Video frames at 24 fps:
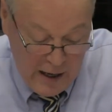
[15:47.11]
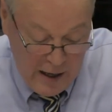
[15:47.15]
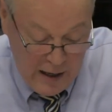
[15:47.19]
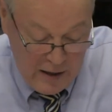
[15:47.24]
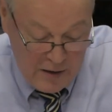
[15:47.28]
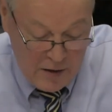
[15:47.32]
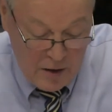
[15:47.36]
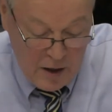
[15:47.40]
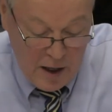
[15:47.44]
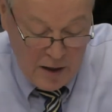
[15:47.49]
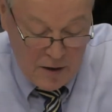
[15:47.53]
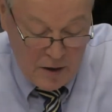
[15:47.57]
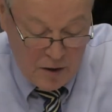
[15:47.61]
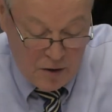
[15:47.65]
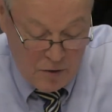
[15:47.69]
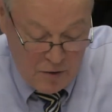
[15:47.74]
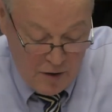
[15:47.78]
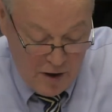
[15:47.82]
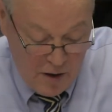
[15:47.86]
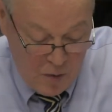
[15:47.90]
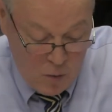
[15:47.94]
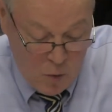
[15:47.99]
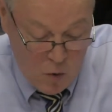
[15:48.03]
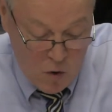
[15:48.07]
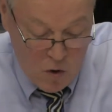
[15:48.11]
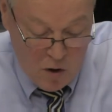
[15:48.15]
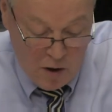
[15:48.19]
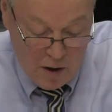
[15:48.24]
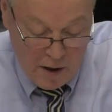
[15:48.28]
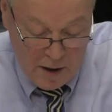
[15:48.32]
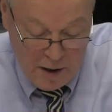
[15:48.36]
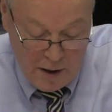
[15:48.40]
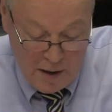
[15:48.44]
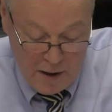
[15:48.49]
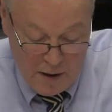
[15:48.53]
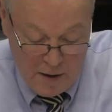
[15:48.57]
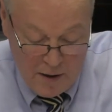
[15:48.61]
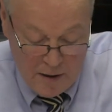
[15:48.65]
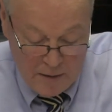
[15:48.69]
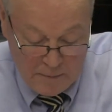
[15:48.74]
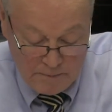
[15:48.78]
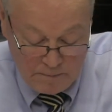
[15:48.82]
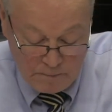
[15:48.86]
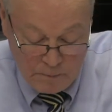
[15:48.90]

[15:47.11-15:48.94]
and the Korean War occurred.